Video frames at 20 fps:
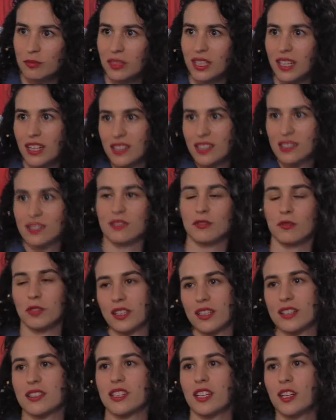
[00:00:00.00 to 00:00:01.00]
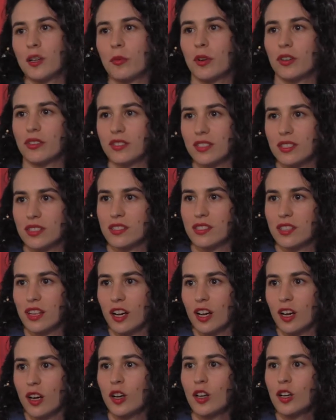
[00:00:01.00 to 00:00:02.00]
Because what I said about this,
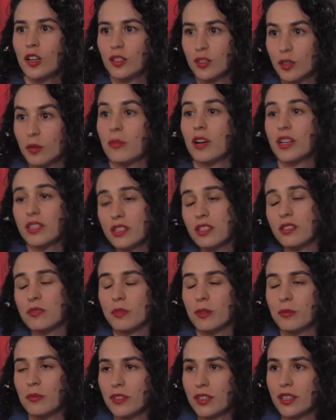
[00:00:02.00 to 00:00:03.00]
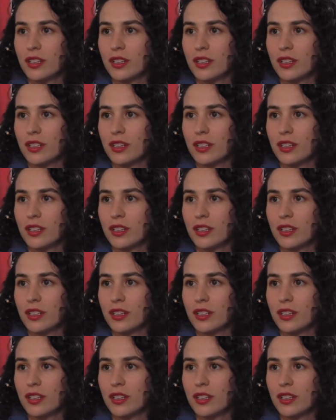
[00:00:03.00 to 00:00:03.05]
the muscles memory.